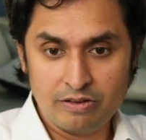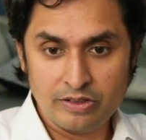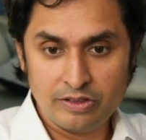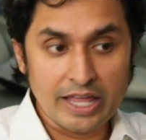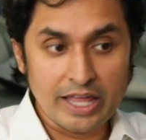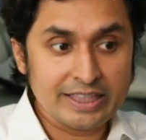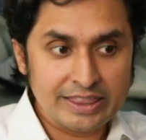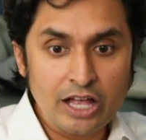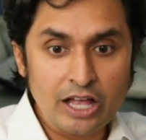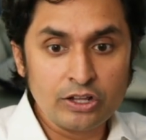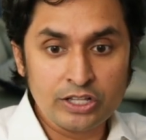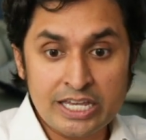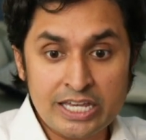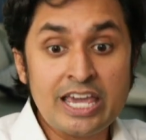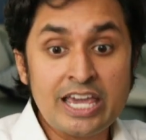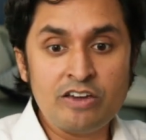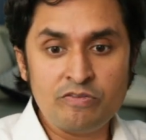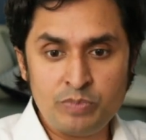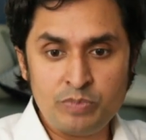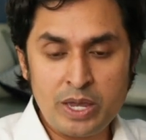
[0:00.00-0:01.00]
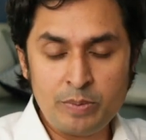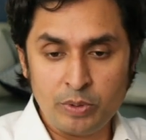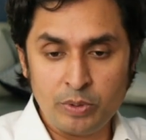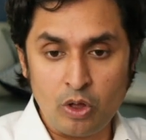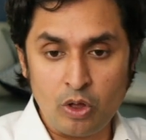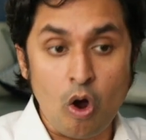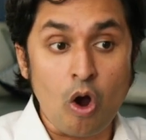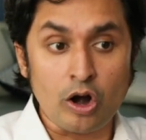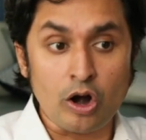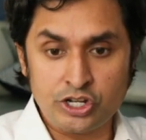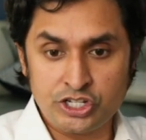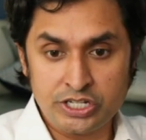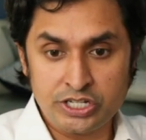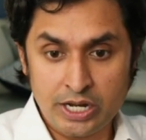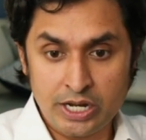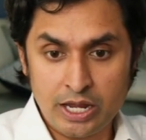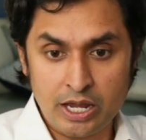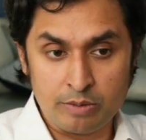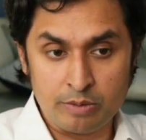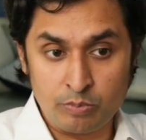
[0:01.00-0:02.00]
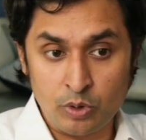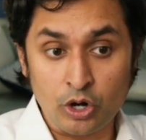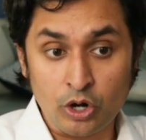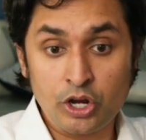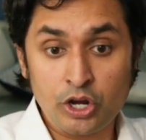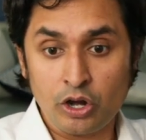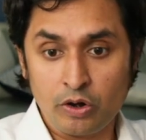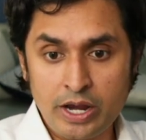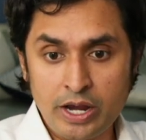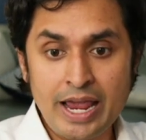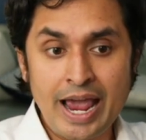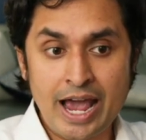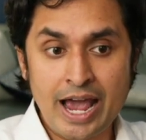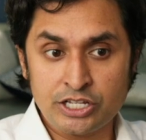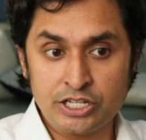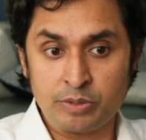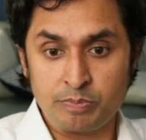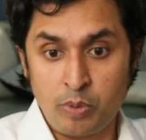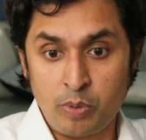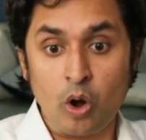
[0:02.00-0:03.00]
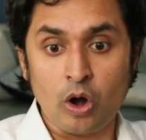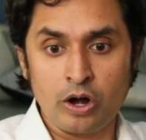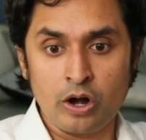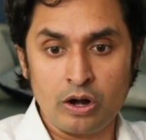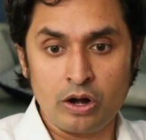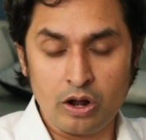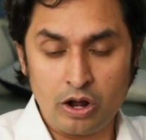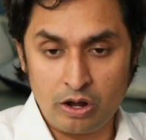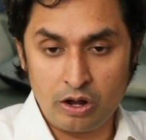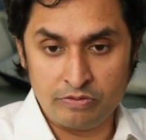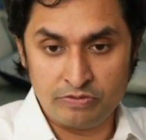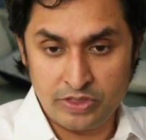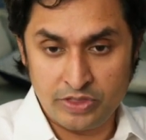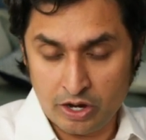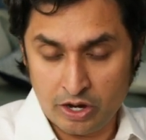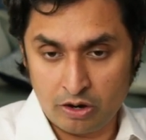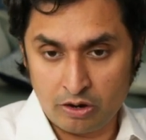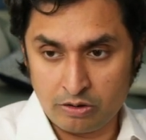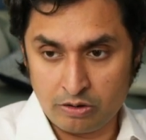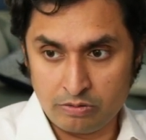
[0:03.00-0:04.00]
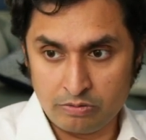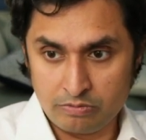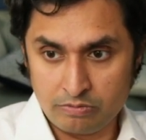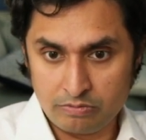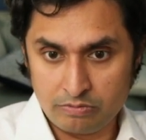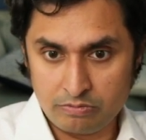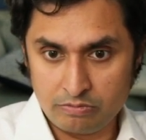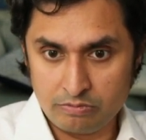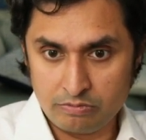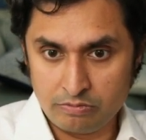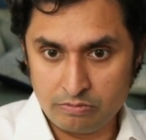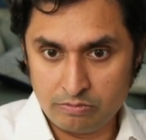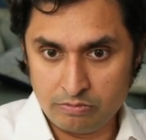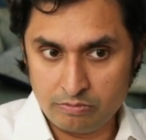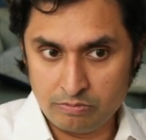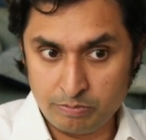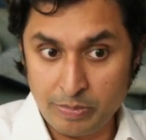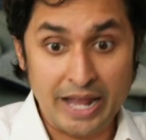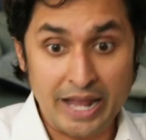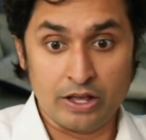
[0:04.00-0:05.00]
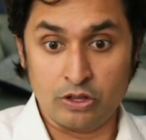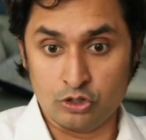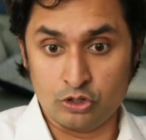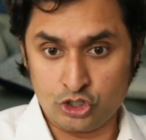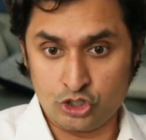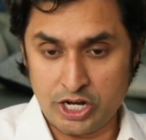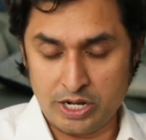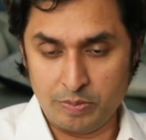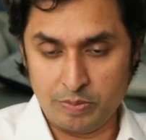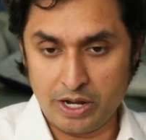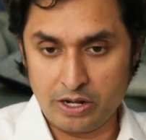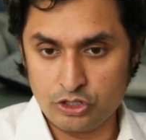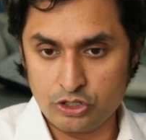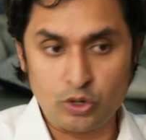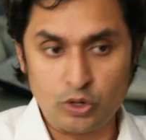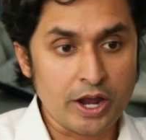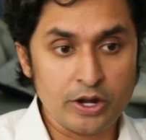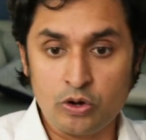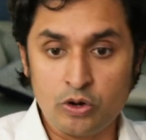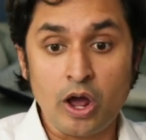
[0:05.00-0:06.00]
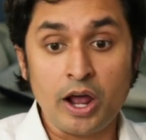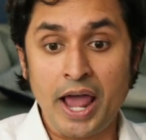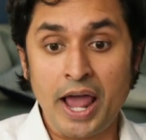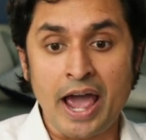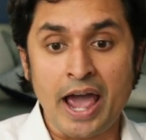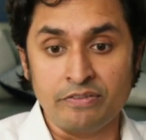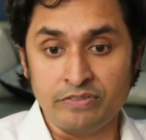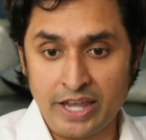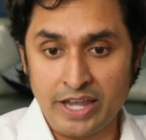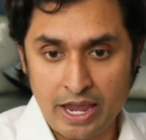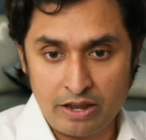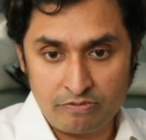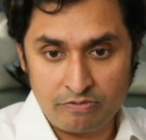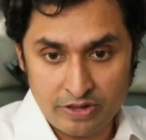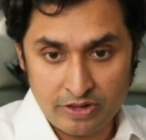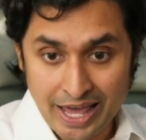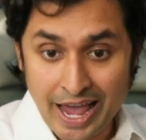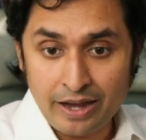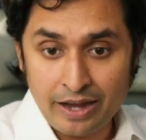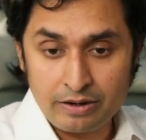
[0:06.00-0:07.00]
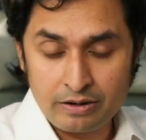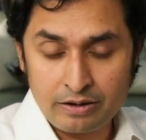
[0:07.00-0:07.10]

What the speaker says: Like they'll give people arsenic and mercury as a part of their medical treatment. So I do not advocate for that.